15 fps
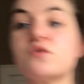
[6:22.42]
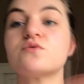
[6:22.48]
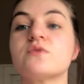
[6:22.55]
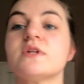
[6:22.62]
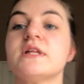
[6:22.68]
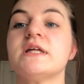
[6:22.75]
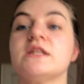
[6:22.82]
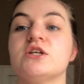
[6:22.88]
was
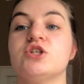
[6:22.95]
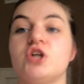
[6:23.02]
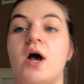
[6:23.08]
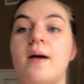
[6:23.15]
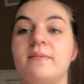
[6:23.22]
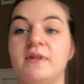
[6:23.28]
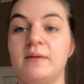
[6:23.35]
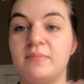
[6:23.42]
really the
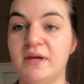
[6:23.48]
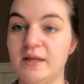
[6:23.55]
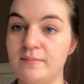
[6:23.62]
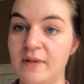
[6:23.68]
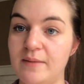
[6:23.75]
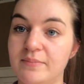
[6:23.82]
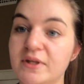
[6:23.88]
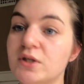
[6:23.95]
job that paid
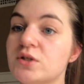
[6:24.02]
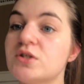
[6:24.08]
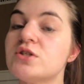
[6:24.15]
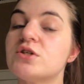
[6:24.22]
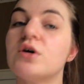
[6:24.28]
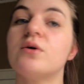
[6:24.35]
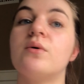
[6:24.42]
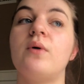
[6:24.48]
my bills,
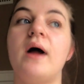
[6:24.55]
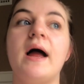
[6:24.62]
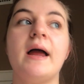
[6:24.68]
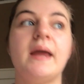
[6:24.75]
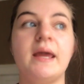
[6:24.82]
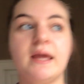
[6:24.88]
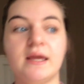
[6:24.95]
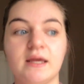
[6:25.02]
so
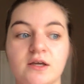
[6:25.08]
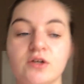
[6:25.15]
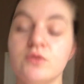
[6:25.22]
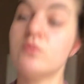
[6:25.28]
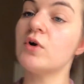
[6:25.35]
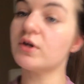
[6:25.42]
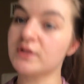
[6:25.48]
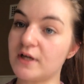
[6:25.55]
I
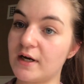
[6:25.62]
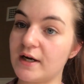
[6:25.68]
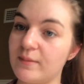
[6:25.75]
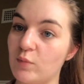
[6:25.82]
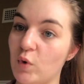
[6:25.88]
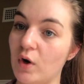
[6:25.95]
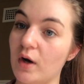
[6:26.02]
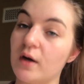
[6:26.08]
couldn't work there
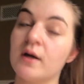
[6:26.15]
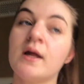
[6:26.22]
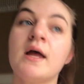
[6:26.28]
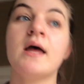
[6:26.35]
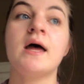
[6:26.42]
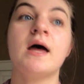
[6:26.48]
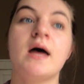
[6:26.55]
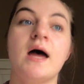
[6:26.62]
anymore.
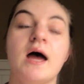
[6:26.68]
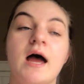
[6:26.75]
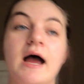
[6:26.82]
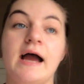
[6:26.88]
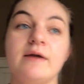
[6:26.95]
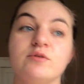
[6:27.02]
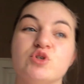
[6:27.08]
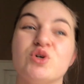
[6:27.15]

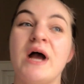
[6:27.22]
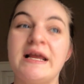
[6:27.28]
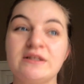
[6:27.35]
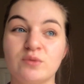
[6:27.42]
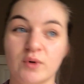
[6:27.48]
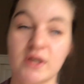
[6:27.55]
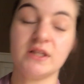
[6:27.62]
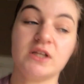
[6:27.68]
I tried
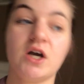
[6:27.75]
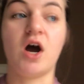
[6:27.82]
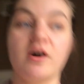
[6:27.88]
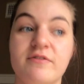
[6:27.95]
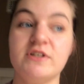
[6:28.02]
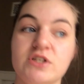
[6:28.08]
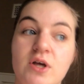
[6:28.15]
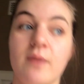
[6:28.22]
to work at the
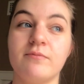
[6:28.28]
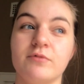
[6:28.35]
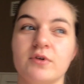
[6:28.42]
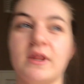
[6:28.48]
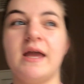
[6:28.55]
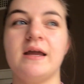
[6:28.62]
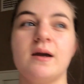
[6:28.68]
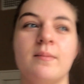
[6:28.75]
coffee shop for
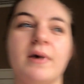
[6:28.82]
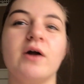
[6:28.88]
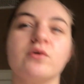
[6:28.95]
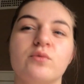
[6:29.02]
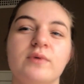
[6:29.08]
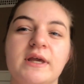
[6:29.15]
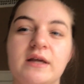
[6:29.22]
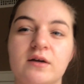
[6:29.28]
like about
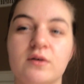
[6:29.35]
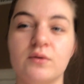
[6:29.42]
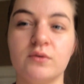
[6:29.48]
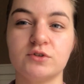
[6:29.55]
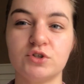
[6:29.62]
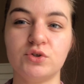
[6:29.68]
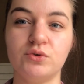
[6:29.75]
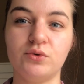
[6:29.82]
a week
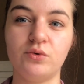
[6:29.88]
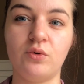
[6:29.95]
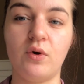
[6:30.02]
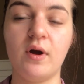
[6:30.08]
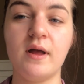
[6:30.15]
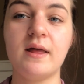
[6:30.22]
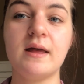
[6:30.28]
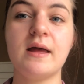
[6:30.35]
or
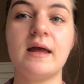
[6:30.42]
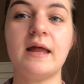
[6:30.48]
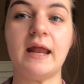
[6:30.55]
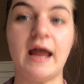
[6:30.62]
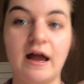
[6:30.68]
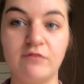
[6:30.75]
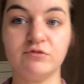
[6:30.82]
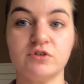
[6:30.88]
two
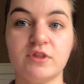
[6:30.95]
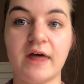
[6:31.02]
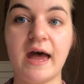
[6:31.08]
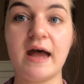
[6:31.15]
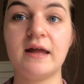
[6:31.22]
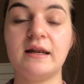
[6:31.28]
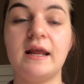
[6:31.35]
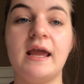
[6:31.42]
after
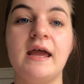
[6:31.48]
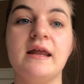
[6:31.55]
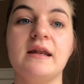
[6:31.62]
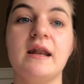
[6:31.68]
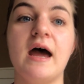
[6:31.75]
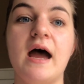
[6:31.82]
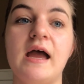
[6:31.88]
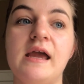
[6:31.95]
that,
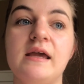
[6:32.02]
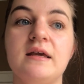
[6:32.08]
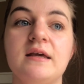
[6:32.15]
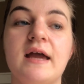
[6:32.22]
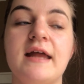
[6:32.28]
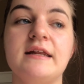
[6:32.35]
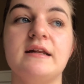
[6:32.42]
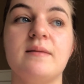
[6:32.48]
and
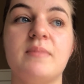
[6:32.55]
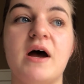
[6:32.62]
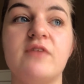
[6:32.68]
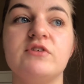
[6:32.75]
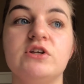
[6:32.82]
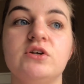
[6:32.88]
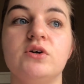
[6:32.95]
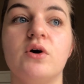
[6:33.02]
I ended up
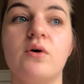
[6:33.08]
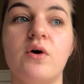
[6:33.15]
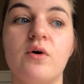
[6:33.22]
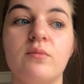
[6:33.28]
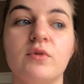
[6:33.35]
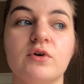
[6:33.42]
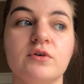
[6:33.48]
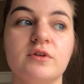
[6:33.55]
having to go
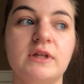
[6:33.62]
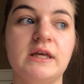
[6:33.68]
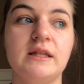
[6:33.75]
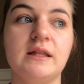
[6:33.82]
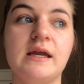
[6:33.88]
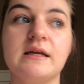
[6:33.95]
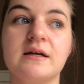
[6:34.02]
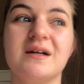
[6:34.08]
home early
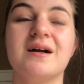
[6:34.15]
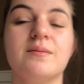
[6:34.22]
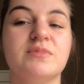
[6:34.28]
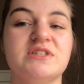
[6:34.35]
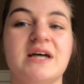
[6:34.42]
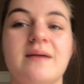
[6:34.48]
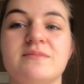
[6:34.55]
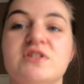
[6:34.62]
like a
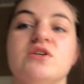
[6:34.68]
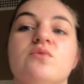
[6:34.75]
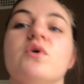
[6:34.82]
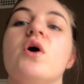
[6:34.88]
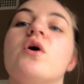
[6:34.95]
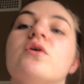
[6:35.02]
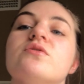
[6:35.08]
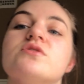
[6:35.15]
couple times in a
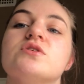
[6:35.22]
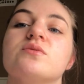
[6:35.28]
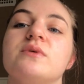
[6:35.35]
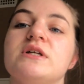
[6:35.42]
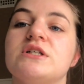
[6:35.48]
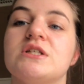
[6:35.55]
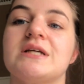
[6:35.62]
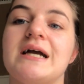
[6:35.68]
row, so
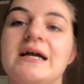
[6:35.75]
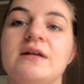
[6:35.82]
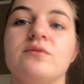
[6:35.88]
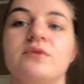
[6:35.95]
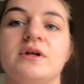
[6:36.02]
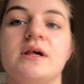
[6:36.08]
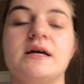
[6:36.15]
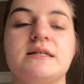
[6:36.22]
we just kind
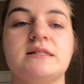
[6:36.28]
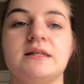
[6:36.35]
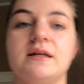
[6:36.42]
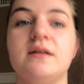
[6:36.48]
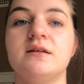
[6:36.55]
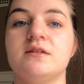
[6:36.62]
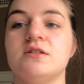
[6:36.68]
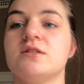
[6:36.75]
of realized that
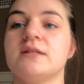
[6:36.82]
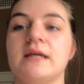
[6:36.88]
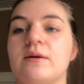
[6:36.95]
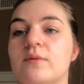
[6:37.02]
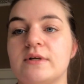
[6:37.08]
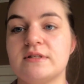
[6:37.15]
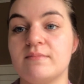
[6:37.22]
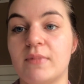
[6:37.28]
it just
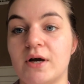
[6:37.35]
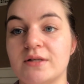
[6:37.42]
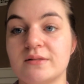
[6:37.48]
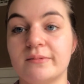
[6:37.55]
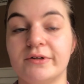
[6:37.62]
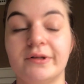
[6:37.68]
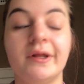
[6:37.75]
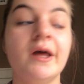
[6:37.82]
like wasn't
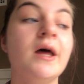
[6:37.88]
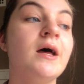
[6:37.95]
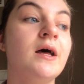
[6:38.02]
possible.